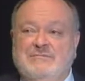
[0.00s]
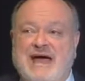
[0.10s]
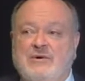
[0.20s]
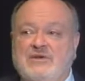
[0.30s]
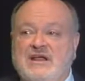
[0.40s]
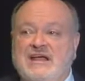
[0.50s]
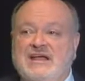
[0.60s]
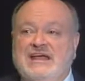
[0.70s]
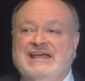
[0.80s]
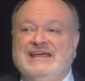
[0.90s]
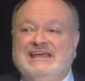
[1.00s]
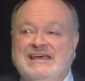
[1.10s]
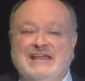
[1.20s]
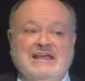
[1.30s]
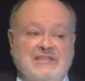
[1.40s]
about
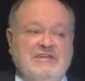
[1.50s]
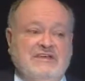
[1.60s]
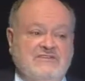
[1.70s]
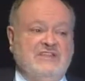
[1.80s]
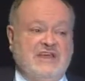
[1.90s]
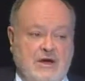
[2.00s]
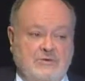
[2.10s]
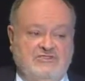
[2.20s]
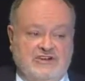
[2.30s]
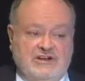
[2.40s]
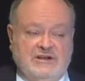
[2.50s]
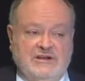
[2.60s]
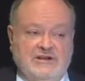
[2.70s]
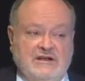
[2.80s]
killing things in the ocean,